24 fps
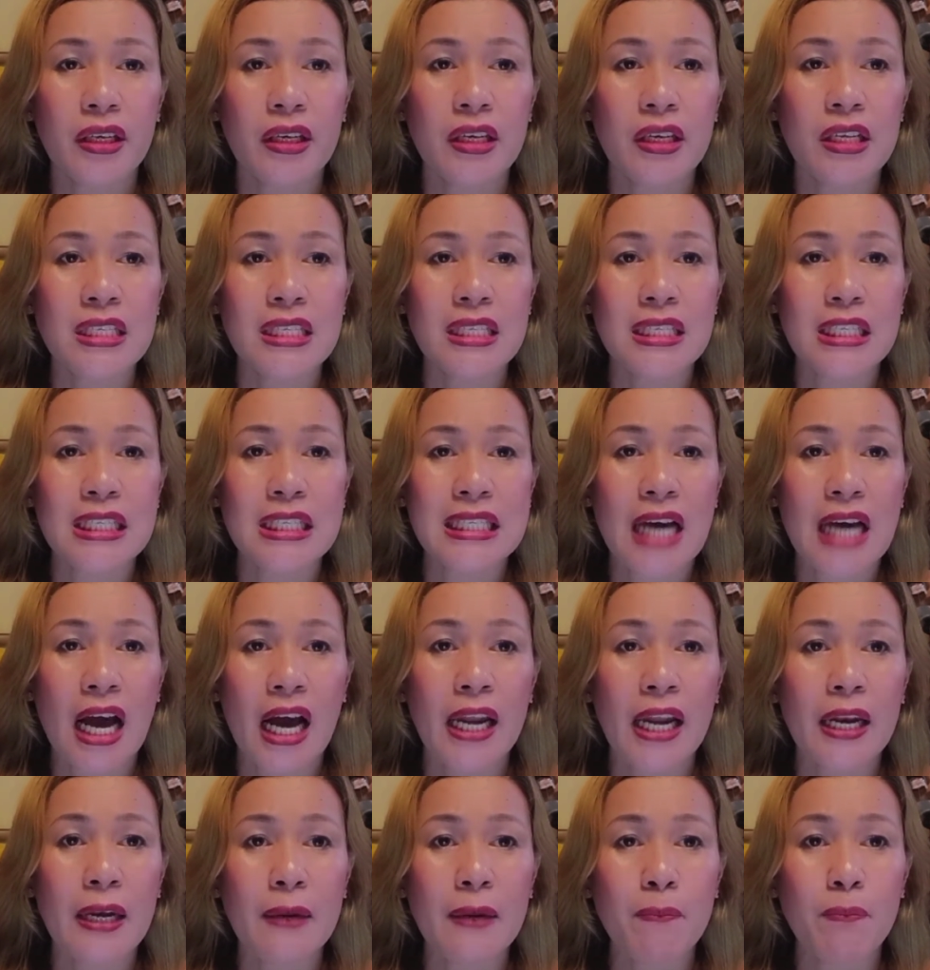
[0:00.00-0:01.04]
is
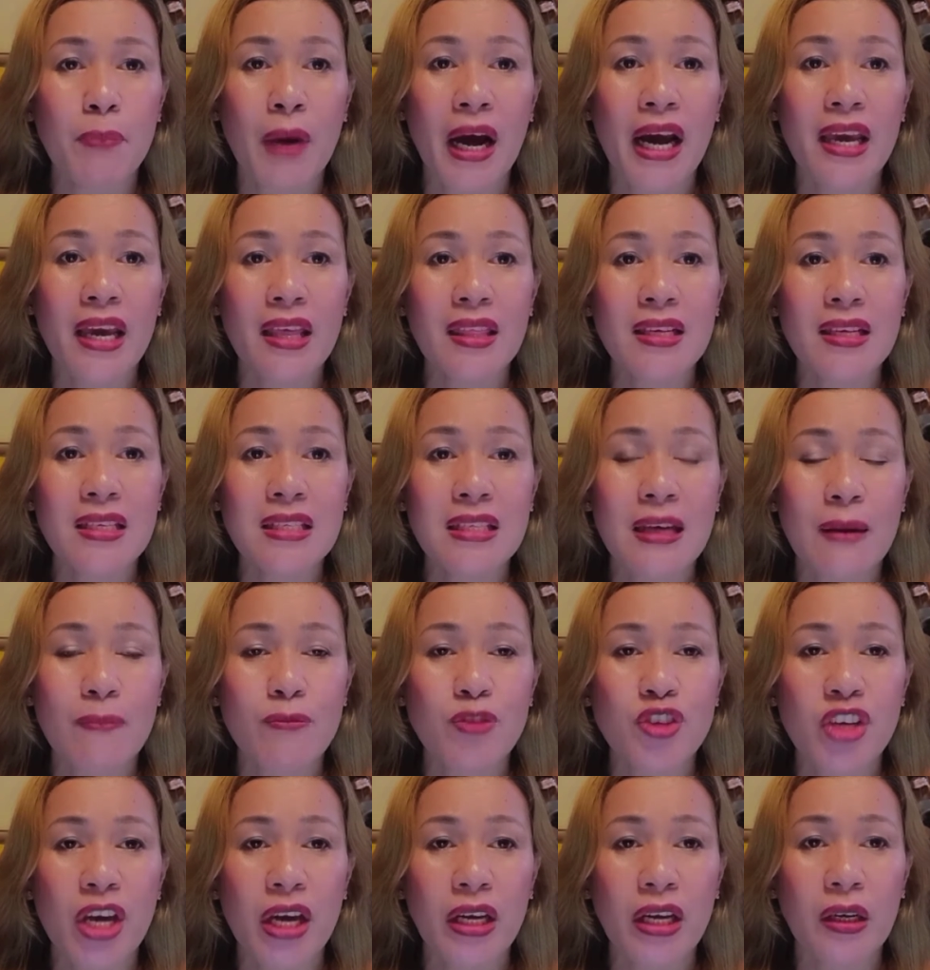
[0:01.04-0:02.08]
done by the
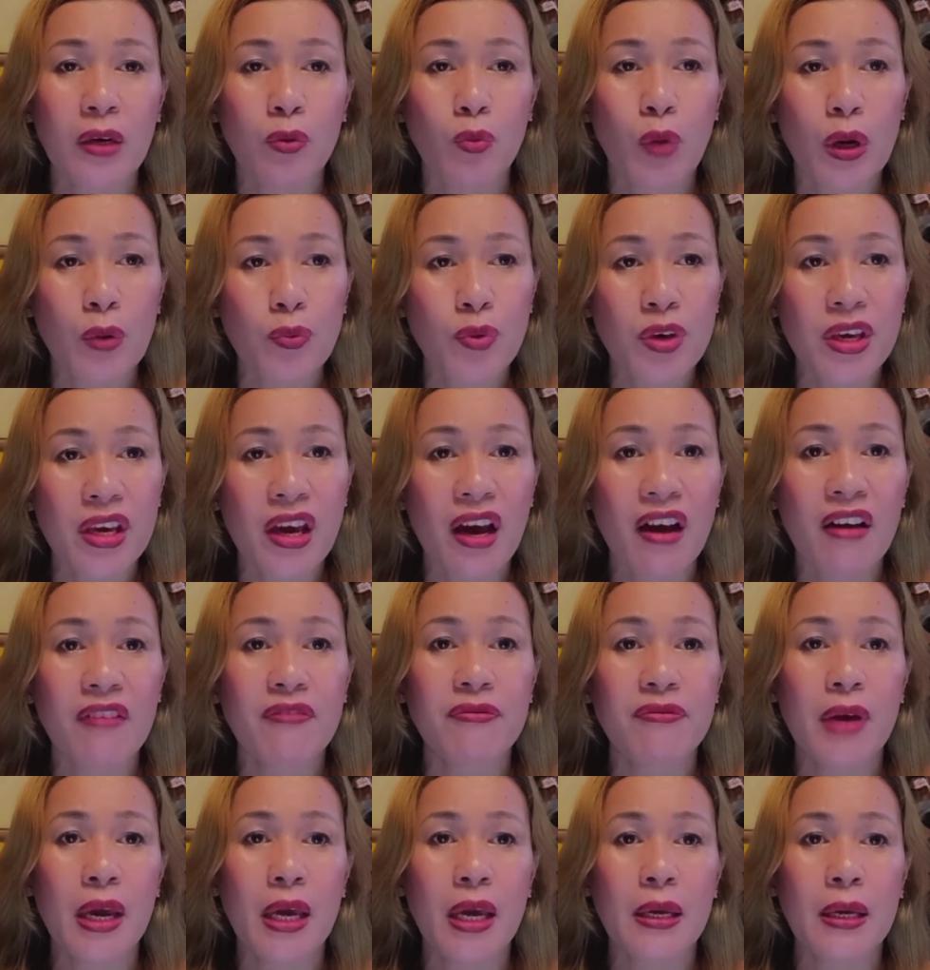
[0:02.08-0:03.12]
subject. When we
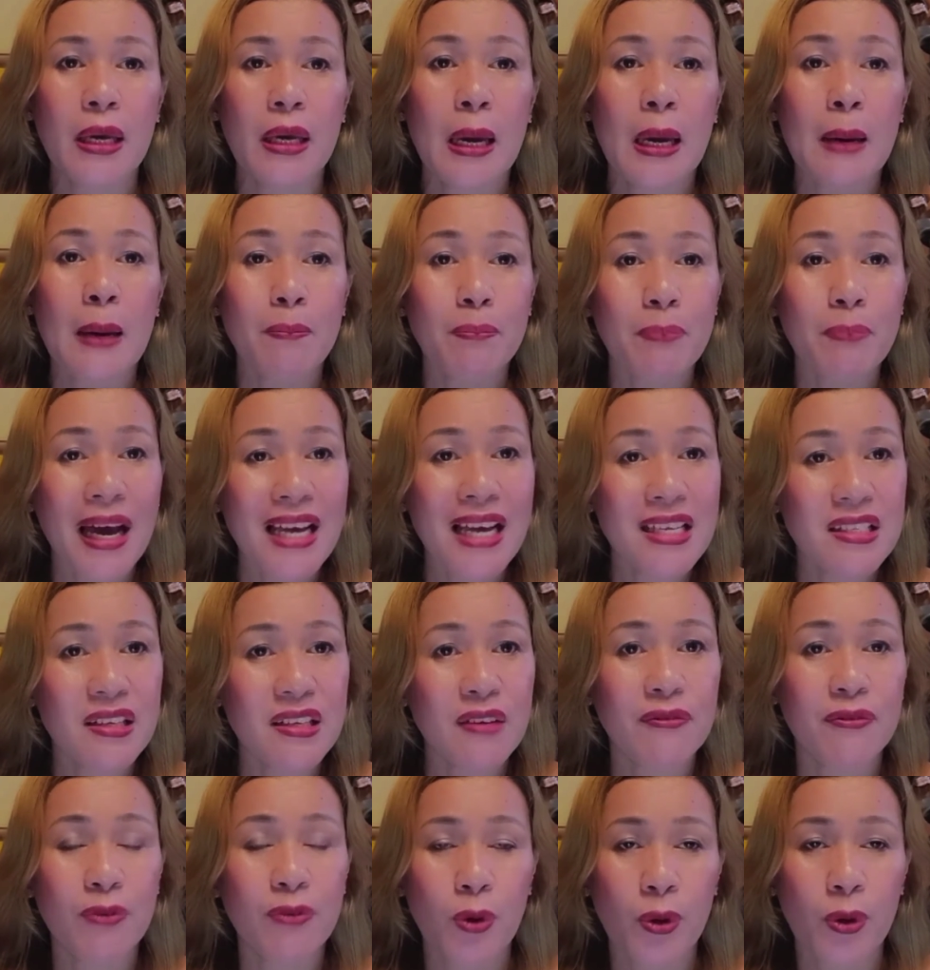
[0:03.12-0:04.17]
have a
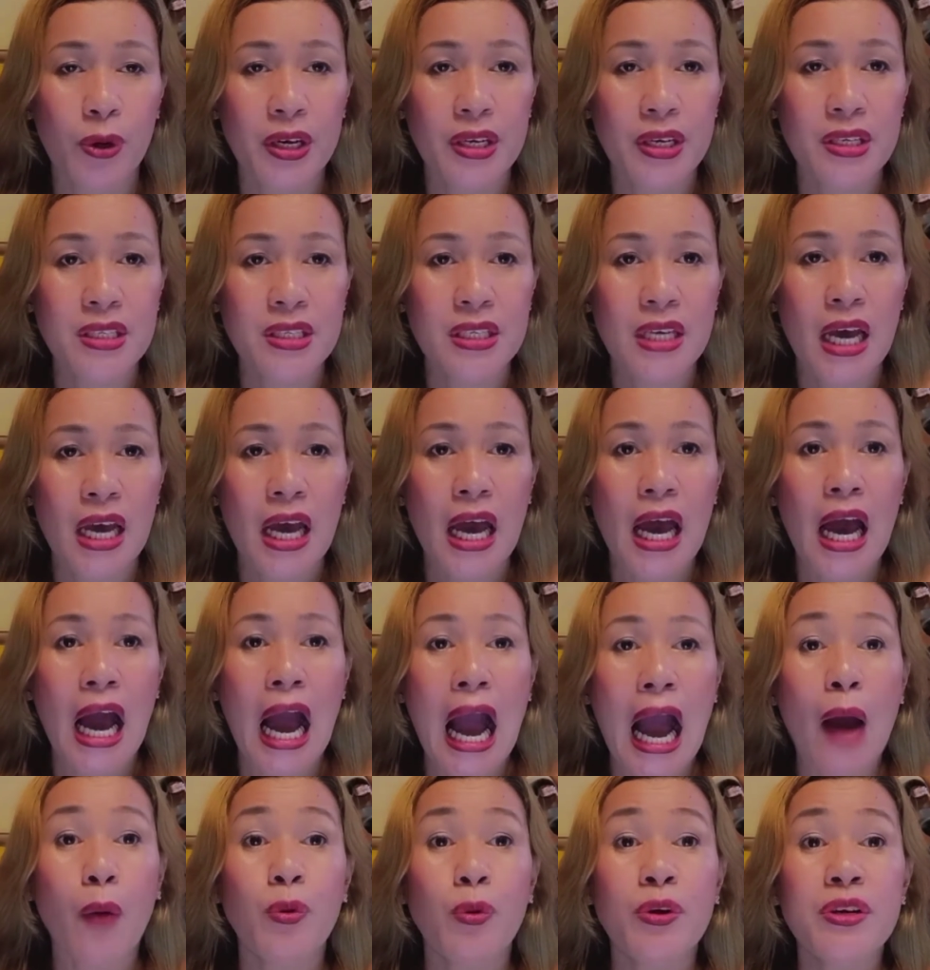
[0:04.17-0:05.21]
passive voice,
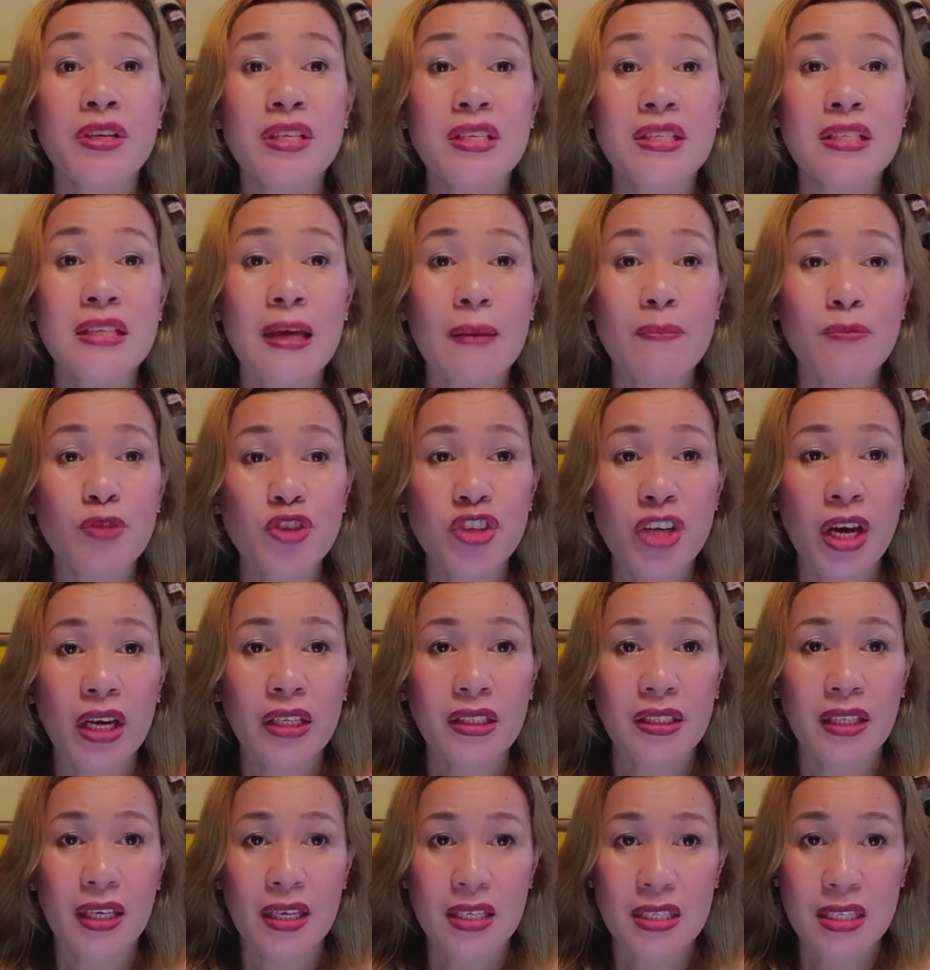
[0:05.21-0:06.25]
our
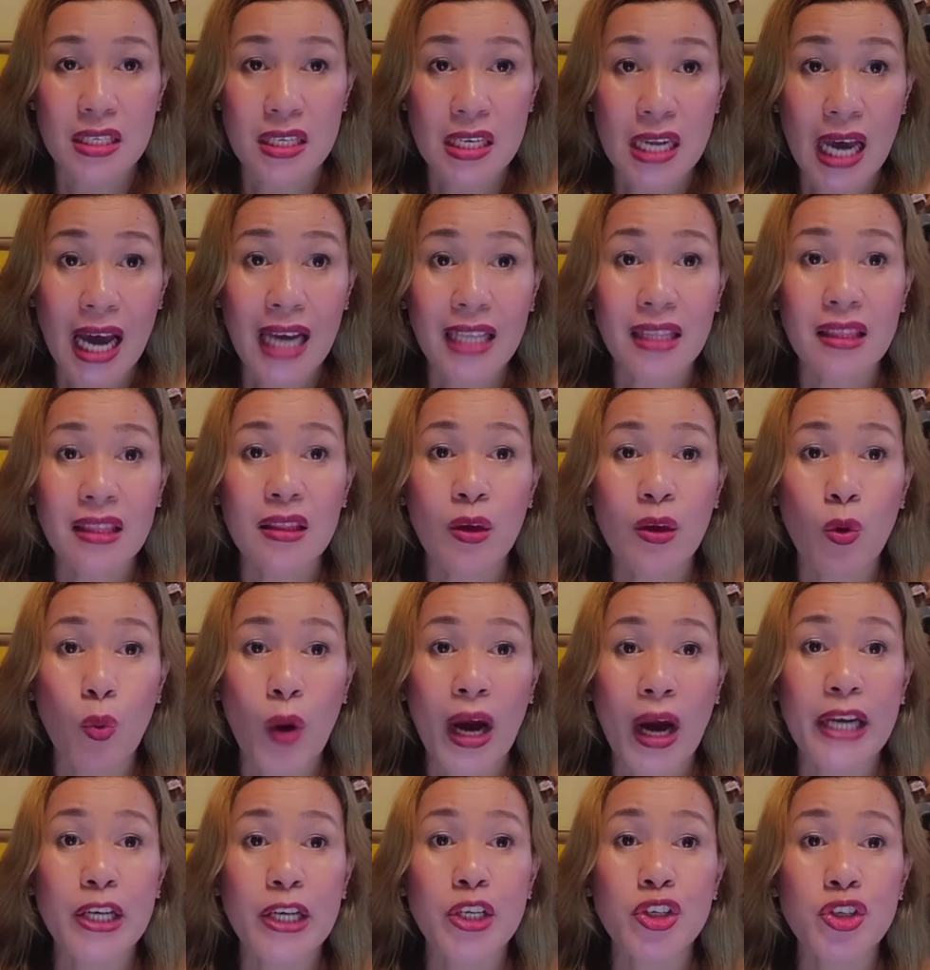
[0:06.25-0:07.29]
subject is not the
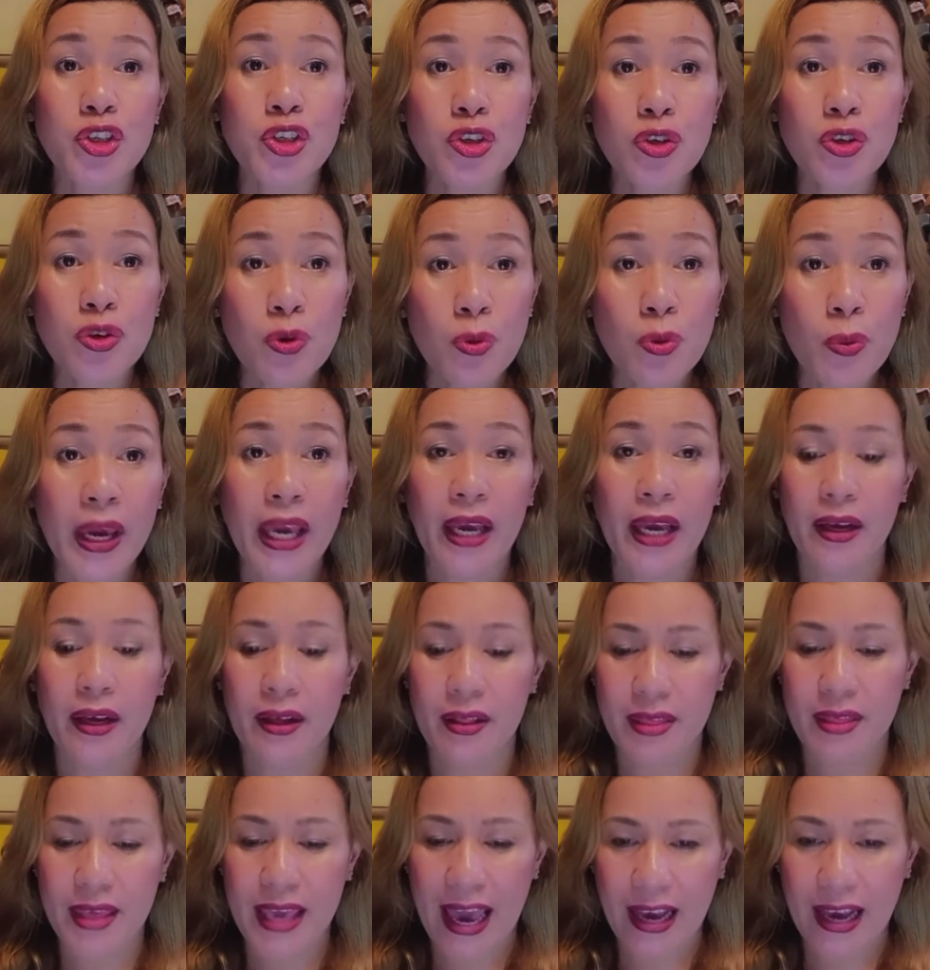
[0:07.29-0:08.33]
one doing
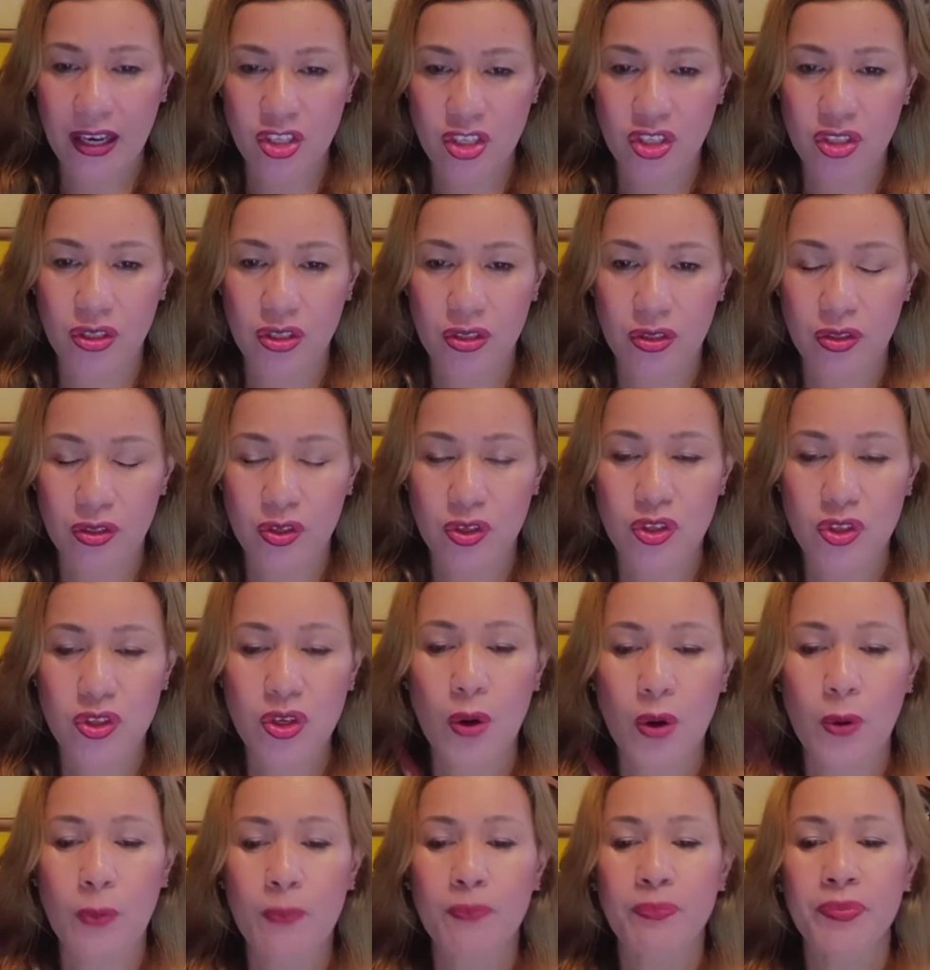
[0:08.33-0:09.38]
the action.
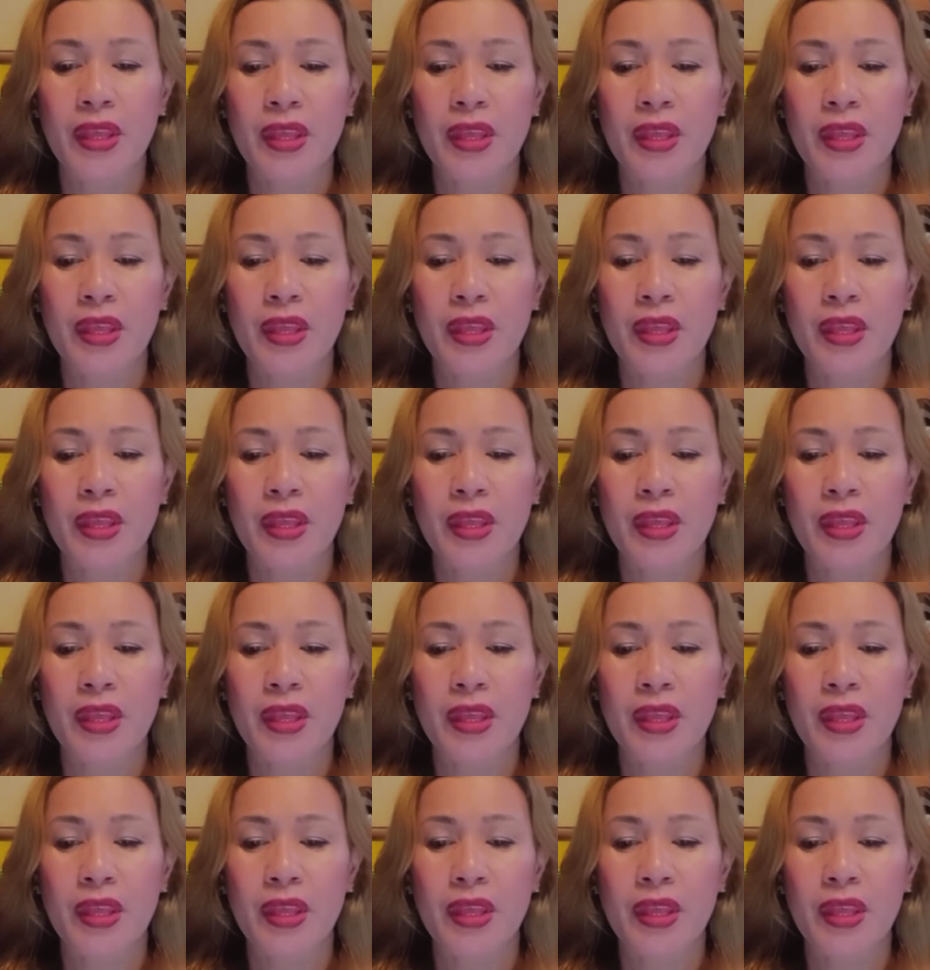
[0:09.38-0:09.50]
So,